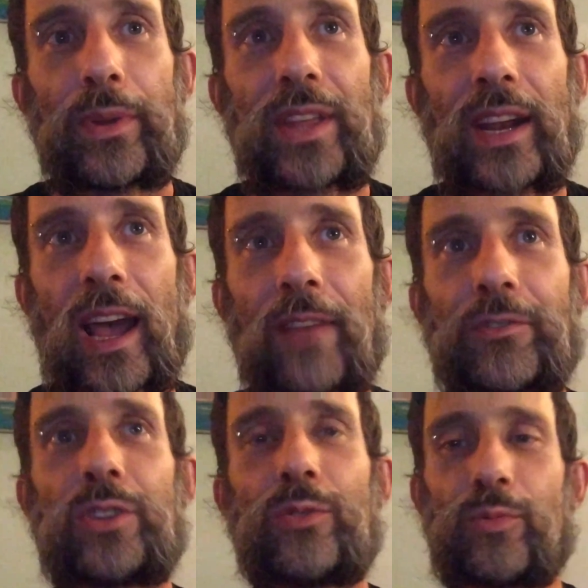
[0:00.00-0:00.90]
But then
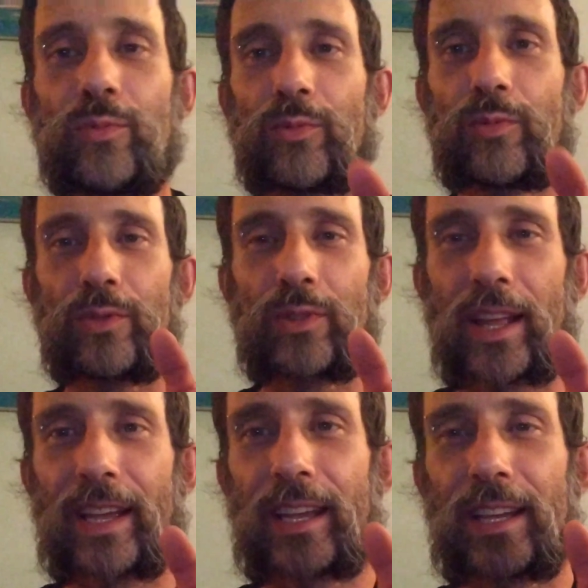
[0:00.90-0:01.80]
after you
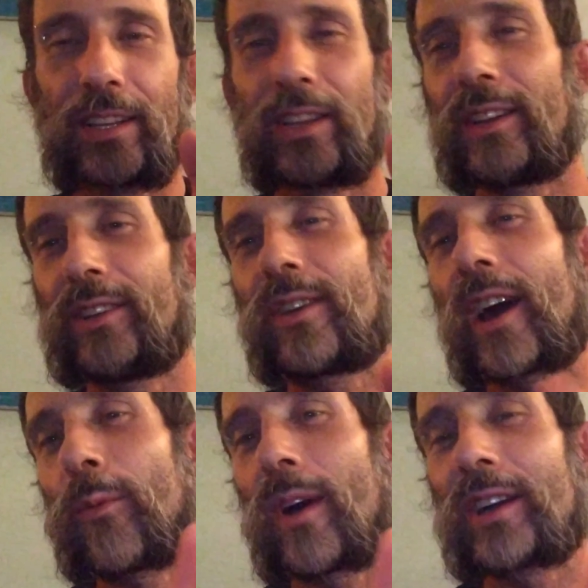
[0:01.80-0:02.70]

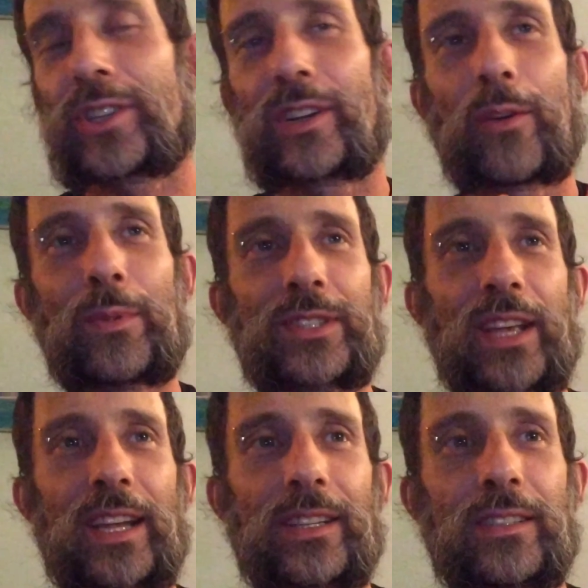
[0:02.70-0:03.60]
got to watch it almost
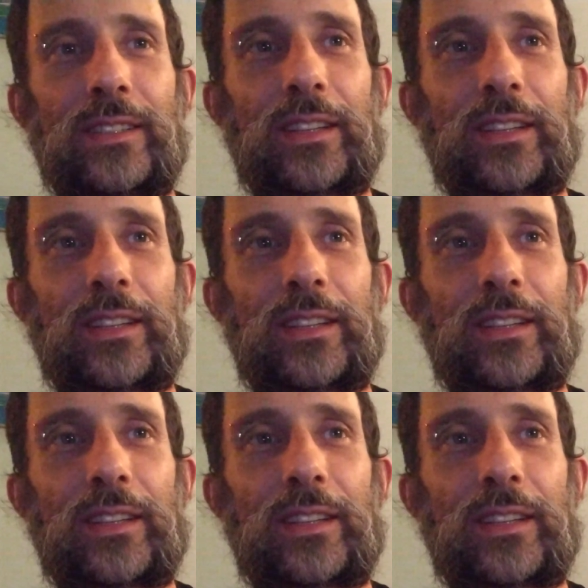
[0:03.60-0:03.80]
like,